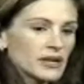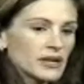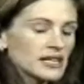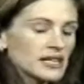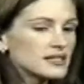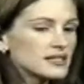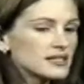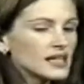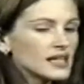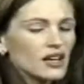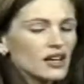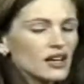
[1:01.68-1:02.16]
and
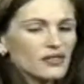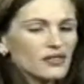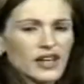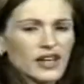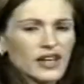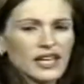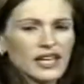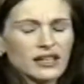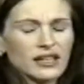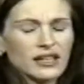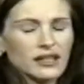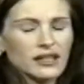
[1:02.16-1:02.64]
myself
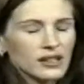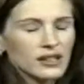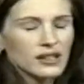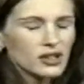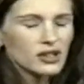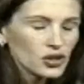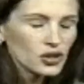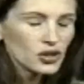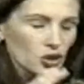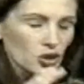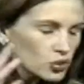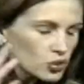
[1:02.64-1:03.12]
and
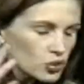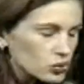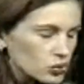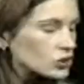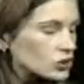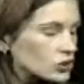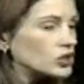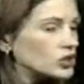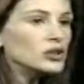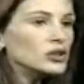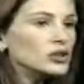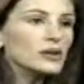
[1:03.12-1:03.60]
the
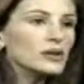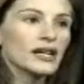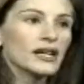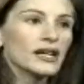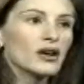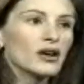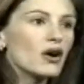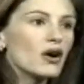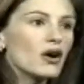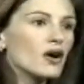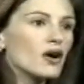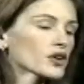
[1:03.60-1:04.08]
crew
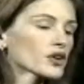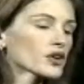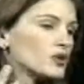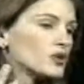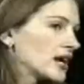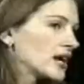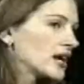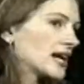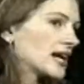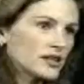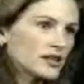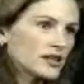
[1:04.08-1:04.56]
and all the
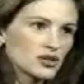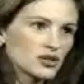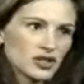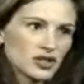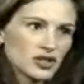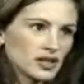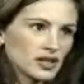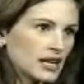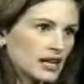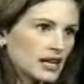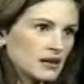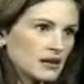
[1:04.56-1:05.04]
great
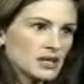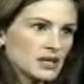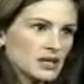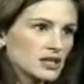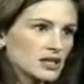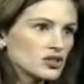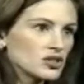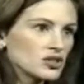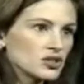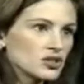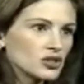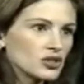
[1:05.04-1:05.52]
actors that came
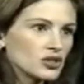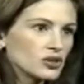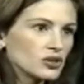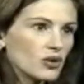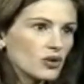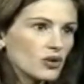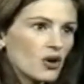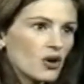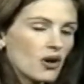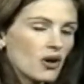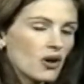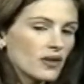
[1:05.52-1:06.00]
in to
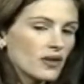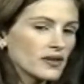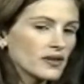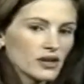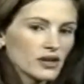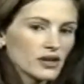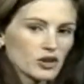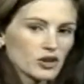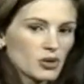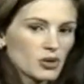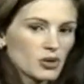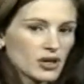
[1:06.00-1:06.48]
do all
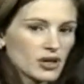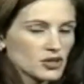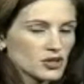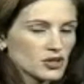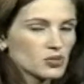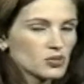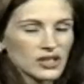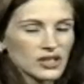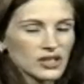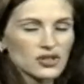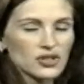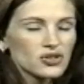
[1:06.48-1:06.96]
the other
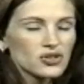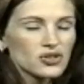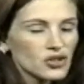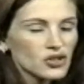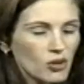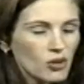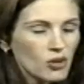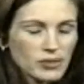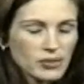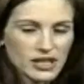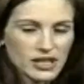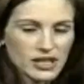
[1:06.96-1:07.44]
parts. We had
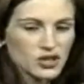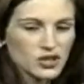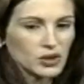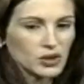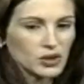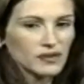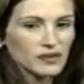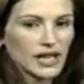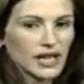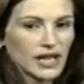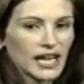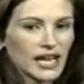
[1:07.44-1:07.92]
so many
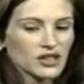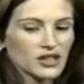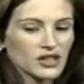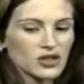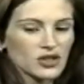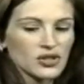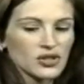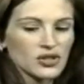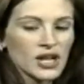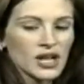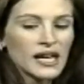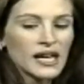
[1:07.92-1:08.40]
terrific
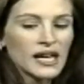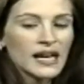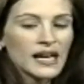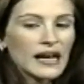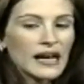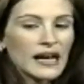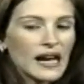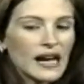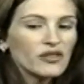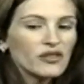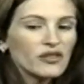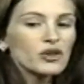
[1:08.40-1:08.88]
actors.
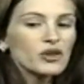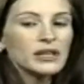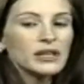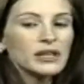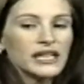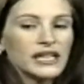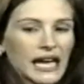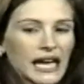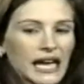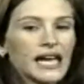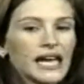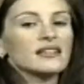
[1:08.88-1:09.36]

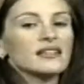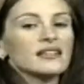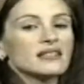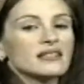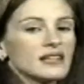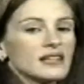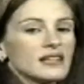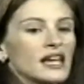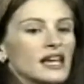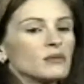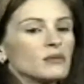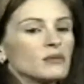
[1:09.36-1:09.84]
Everybody had the
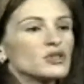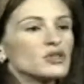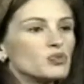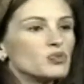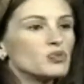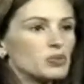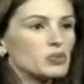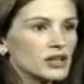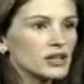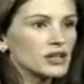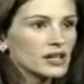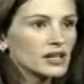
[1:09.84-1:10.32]
same
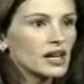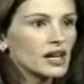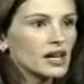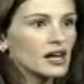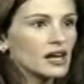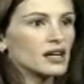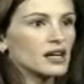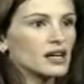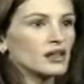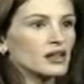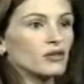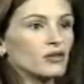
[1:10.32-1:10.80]
spirit
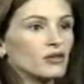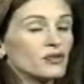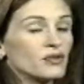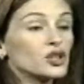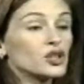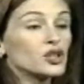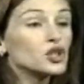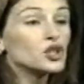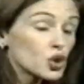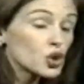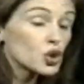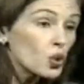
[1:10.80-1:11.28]
of
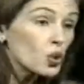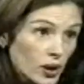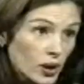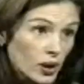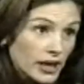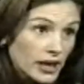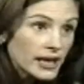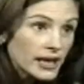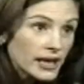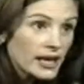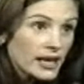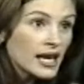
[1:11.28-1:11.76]

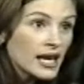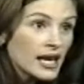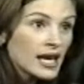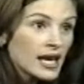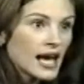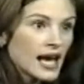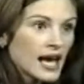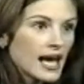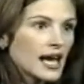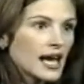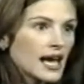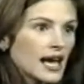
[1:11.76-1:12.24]
joy
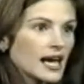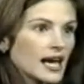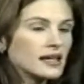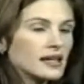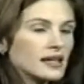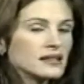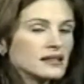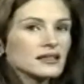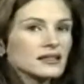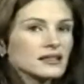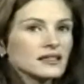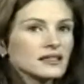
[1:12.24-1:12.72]

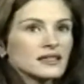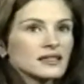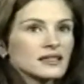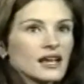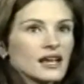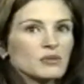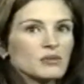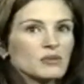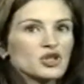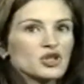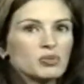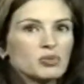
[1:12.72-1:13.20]
and the
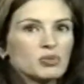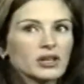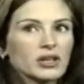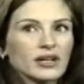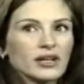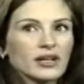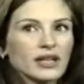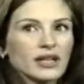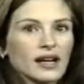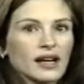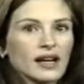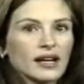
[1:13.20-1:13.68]
same
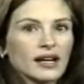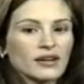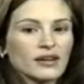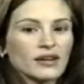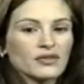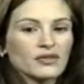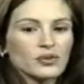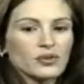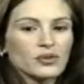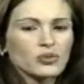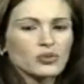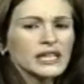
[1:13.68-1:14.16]
spirit
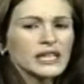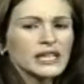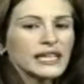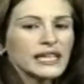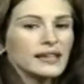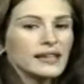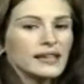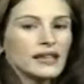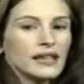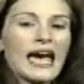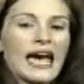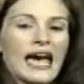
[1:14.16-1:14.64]
of
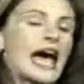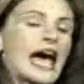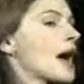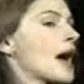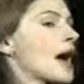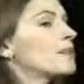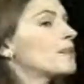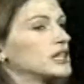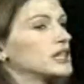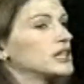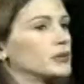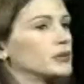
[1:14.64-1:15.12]
really
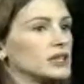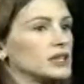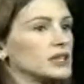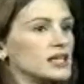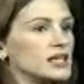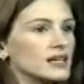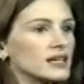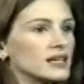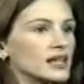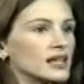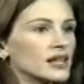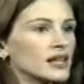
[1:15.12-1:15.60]
happy to
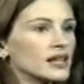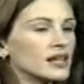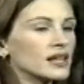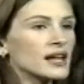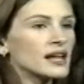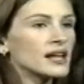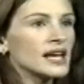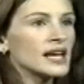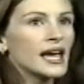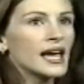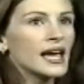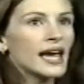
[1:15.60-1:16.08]
be
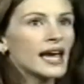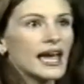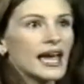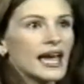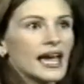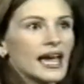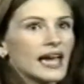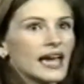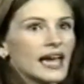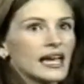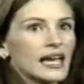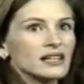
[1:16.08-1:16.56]
there.
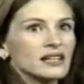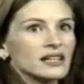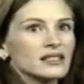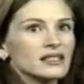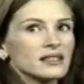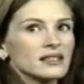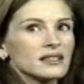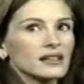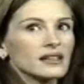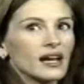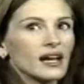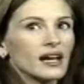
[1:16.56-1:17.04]

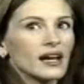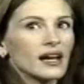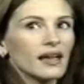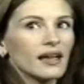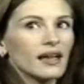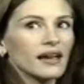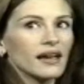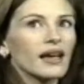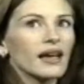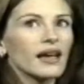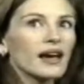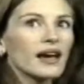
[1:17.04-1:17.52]
And
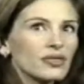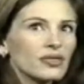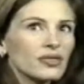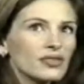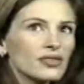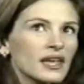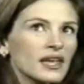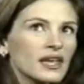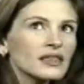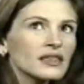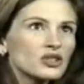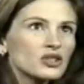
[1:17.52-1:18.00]
I, I
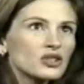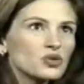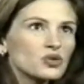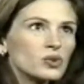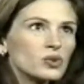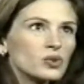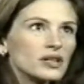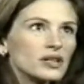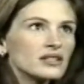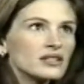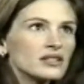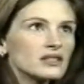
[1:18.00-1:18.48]
think
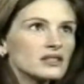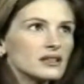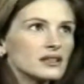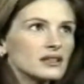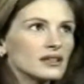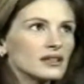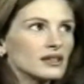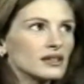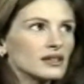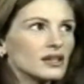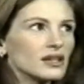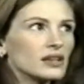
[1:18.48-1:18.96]
this was
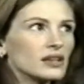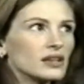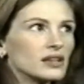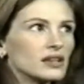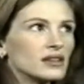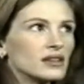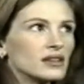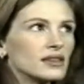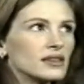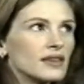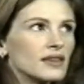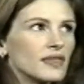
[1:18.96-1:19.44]

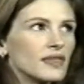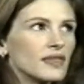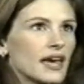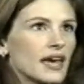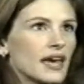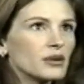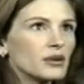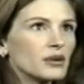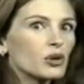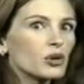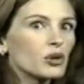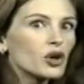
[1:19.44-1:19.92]

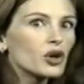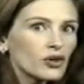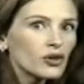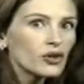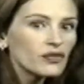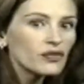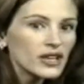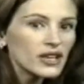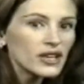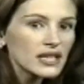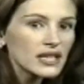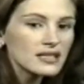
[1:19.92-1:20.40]
that
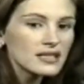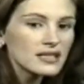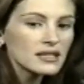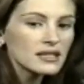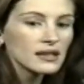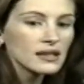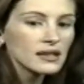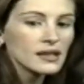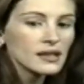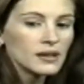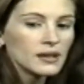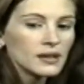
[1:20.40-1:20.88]

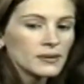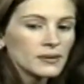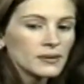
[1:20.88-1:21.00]
perfect